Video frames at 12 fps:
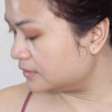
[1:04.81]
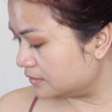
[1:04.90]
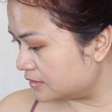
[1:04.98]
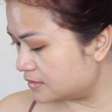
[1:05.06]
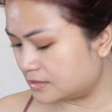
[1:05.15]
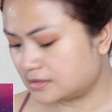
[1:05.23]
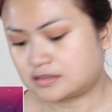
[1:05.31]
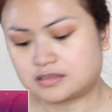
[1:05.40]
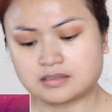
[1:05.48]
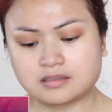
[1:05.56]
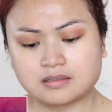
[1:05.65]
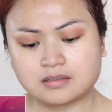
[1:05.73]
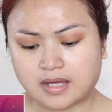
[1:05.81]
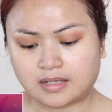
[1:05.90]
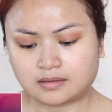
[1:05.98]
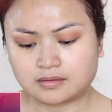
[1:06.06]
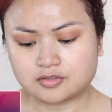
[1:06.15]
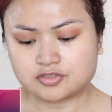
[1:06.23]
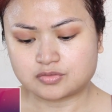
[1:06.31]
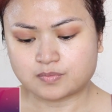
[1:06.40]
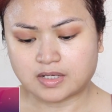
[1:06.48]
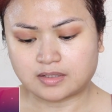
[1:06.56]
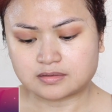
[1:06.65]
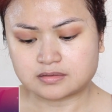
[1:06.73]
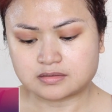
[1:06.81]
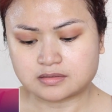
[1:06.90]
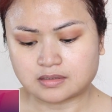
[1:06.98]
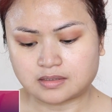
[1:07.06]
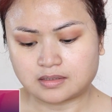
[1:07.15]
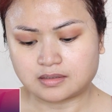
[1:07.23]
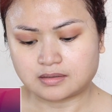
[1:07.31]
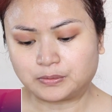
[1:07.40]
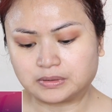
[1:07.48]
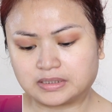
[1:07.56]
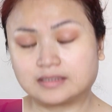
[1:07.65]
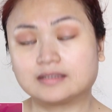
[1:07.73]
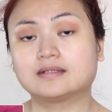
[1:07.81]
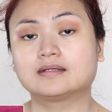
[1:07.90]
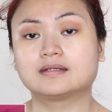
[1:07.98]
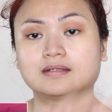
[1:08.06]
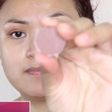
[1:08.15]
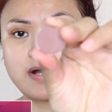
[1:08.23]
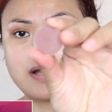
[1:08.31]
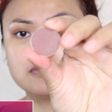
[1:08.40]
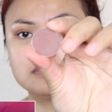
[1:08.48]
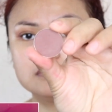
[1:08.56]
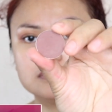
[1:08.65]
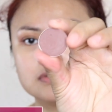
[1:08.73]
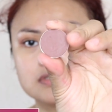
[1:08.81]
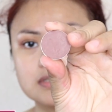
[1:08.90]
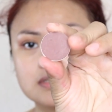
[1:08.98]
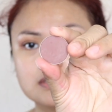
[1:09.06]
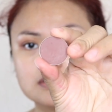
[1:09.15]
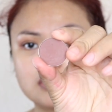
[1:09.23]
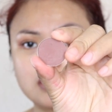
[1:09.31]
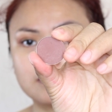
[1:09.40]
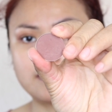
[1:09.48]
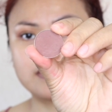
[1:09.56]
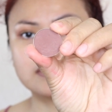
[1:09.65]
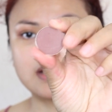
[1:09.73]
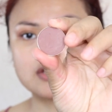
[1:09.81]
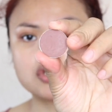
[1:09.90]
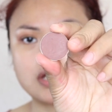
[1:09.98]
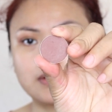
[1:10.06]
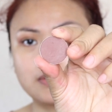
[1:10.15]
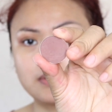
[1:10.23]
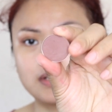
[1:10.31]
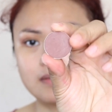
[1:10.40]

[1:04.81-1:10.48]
and this is MAC Cosmetics Folie. It's a brown, it's a little dark brown eyeshadow.